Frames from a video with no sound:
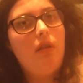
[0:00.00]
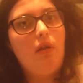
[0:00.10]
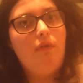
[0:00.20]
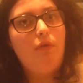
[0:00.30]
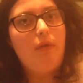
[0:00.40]
the
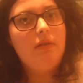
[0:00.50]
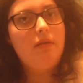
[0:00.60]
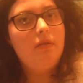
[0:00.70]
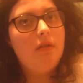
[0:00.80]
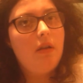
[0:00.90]
other
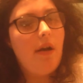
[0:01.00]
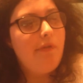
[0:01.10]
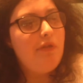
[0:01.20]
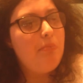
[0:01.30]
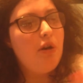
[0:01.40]
one
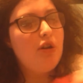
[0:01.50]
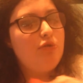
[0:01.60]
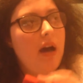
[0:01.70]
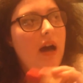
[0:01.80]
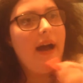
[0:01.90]
of the
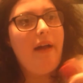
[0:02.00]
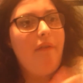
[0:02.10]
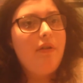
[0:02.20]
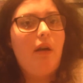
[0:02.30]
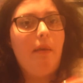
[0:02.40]
Bordra, I
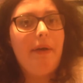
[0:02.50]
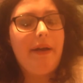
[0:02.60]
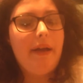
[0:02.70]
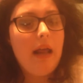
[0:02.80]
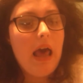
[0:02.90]
haven't got
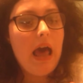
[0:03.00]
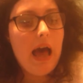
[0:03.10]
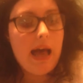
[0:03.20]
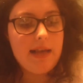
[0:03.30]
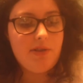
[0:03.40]
my
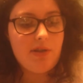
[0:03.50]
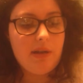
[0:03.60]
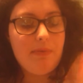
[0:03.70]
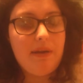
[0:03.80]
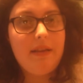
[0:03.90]
hands on
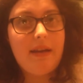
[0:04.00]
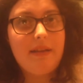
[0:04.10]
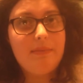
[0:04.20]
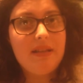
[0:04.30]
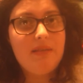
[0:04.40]
it, but
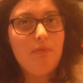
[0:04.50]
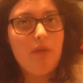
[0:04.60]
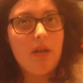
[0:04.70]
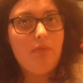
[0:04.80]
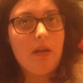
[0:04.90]
that's meant to be
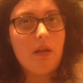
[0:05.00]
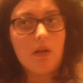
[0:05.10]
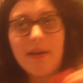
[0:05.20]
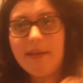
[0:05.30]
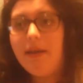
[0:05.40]
really, really
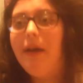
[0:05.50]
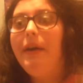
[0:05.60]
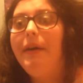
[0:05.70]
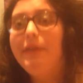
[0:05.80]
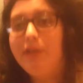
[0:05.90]
good.
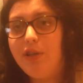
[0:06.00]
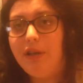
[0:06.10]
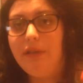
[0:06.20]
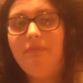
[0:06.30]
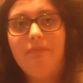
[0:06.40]
So
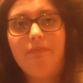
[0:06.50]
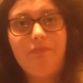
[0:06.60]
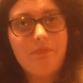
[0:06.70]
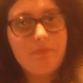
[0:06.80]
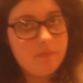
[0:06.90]
I
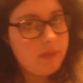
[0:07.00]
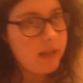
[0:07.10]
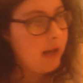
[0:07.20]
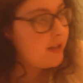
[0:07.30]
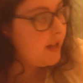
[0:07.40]

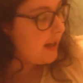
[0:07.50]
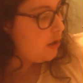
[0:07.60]
want to let you